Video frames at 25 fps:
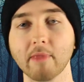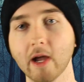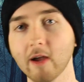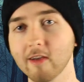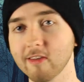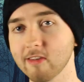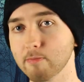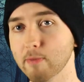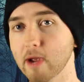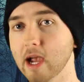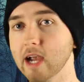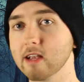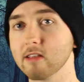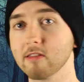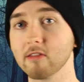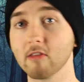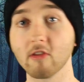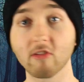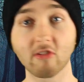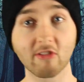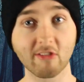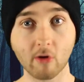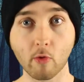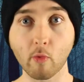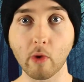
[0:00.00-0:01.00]
Now he's back to
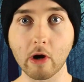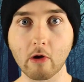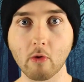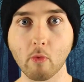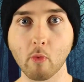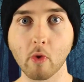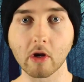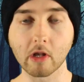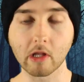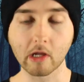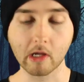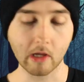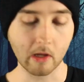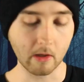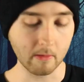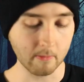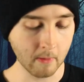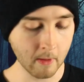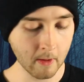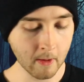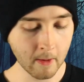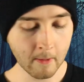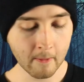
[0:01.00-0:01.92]
square one again.